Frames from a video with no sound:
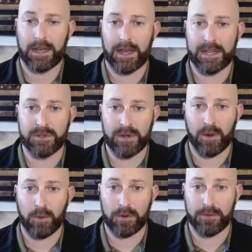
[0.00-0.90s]
I do
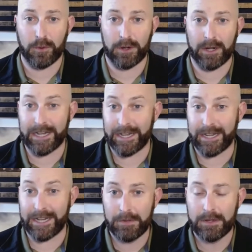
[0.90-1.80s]
not work for
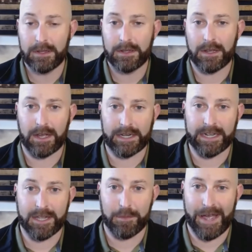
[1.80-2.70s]
ADM in
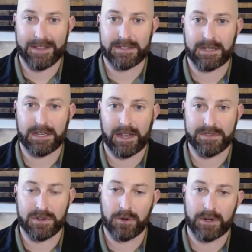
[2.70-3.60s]
any capacity and have
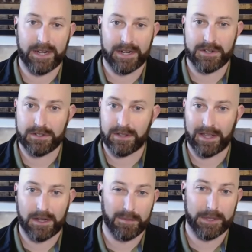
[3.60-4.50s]
zero connection to
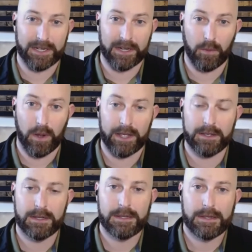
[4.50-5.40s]
that company in any
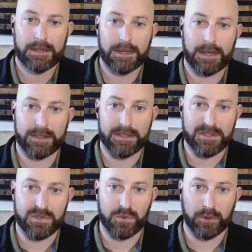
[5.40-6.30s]
way.
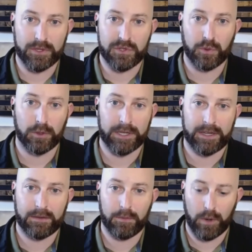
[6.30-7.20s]
This is really
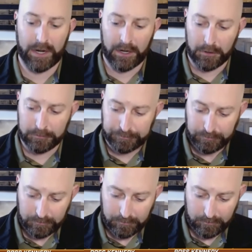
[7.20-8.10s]
truly where
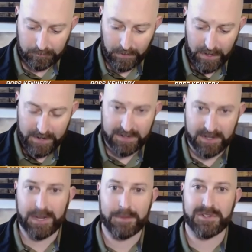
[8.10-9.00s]

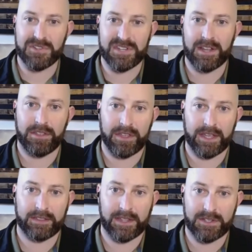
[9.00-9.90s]
sometimes you see a
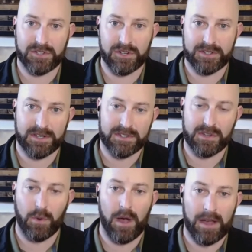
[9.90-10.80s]
thing that's just, it's
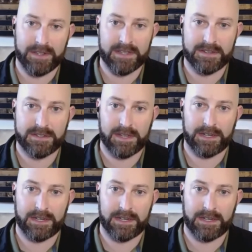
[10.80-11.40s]
so obvious.